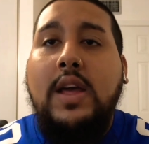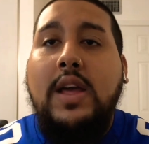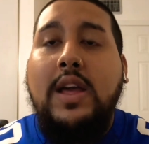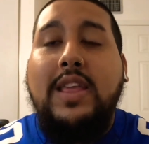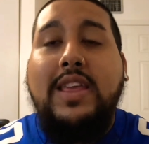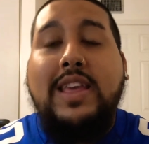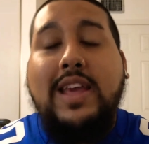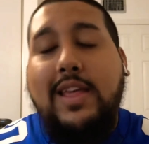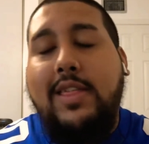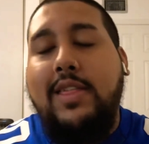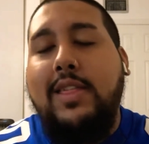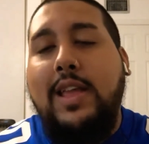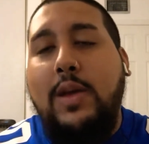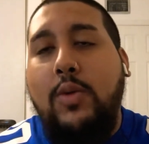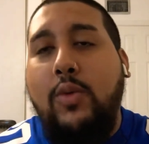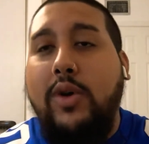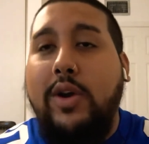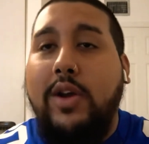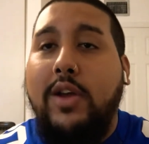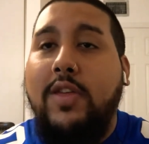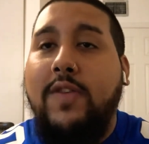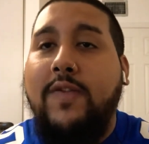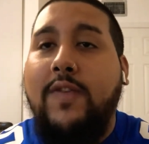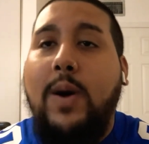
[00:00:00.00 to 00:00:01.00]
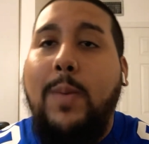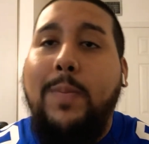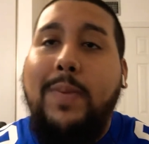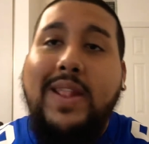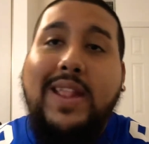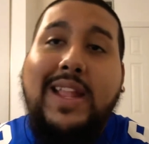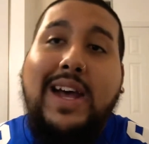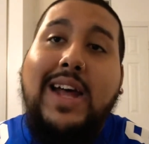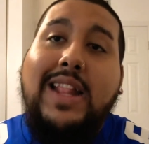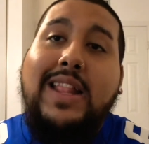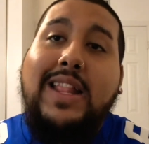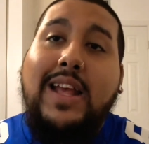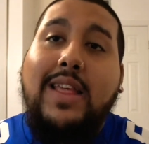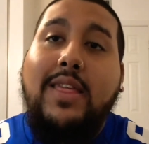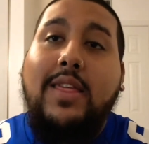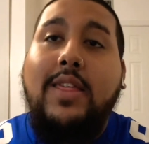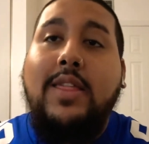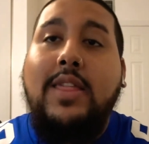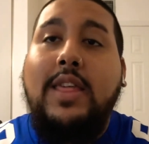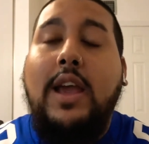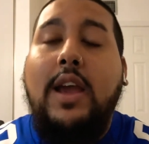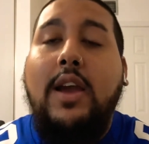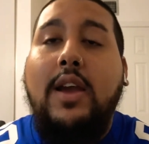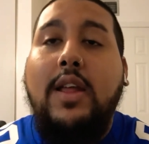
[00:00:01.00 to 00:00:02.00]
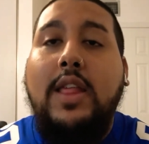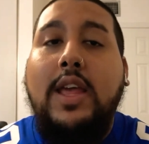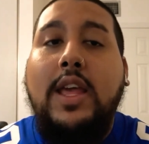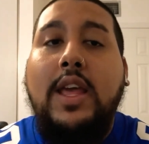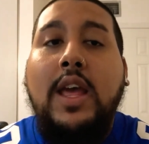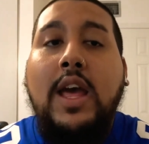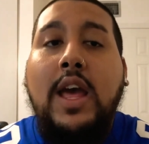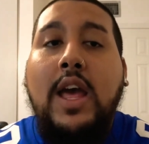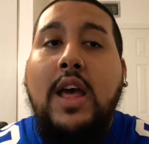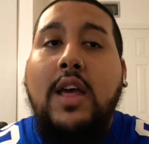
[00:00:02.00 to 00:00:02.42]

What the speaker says: Yes, they were his fault, but not necessarily.